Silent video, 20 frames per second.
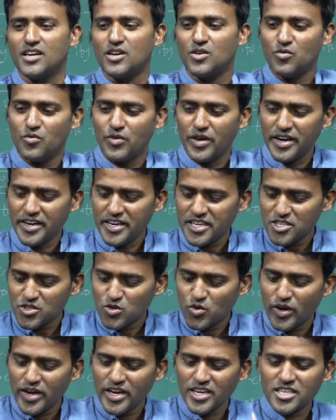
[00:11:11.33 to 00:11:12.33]
When it is
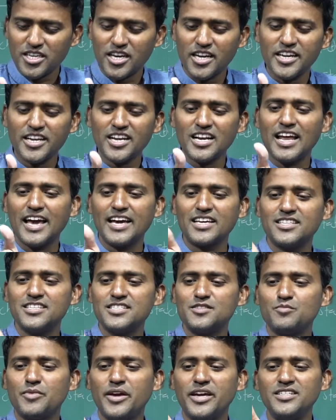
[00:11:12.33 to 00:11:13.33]
going turning like
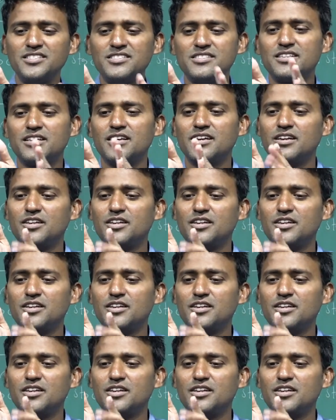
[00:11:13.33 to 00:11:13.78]
this means